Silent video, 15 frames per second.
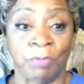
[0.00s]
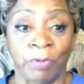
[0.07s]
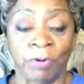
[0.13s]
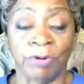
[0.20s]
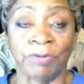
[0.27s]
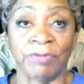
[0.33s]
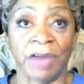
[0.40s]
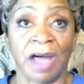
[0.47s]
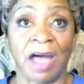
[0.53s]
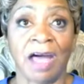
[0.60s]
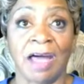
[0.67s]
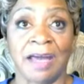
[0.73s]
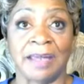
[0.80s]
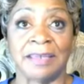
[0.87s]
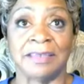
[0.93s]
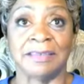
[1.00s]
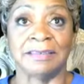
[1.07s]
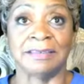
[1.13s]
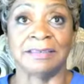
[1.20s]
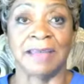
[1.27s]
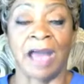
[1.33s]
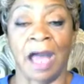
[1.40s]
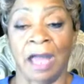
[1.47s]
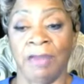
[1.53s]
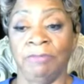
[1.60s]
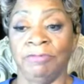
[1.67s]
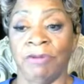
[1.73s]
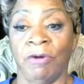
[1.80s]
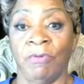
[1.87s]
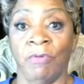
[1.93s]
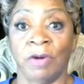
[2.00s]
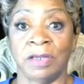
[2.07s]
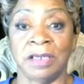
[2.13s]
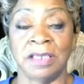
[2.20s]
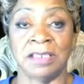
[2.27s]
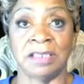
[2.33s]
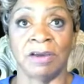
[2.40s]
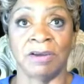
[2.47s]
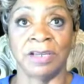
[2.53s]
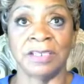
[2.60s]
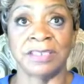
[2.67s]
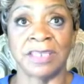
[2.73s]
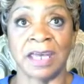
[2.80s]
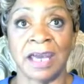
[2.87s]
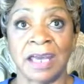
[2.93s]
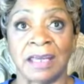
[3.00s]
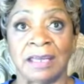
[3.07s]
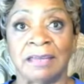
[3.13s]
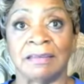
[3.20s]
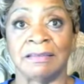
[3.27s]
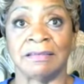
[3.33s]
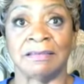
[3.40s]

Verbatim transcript: the word of God. I don't know what he's going to say,